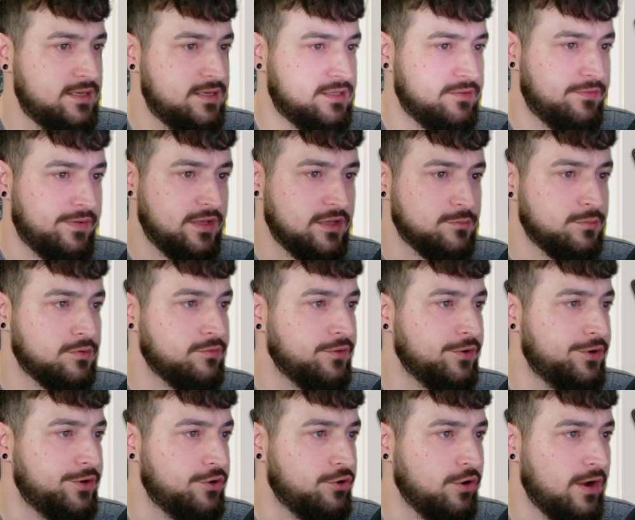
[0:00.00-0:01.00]
available for
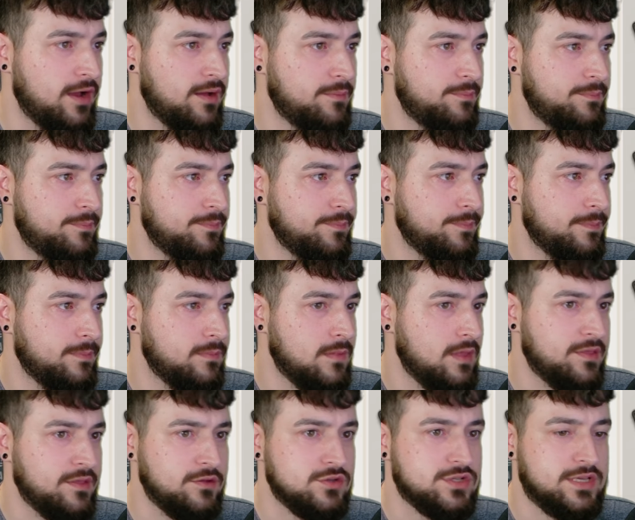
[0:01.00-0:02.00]
you to grab. I
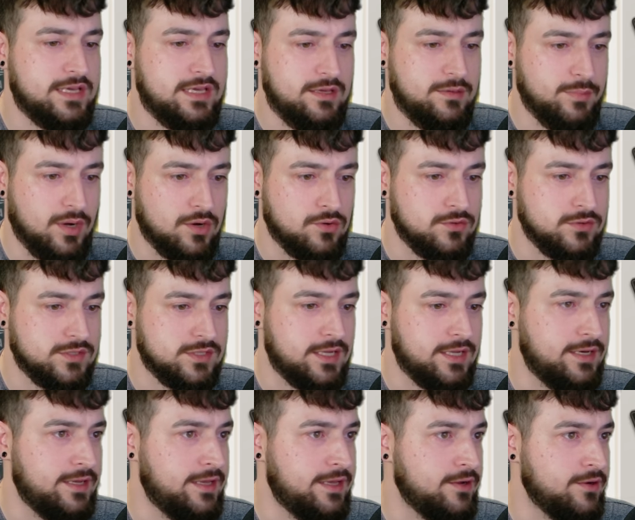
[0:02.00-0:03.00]
think there's key bundles
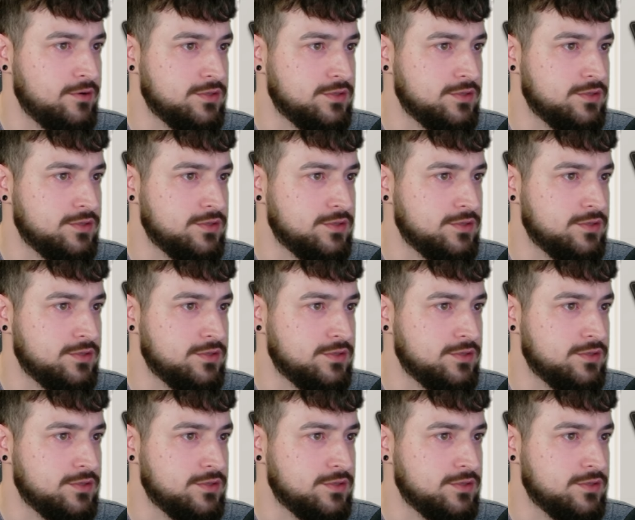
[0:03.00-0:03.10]
in here as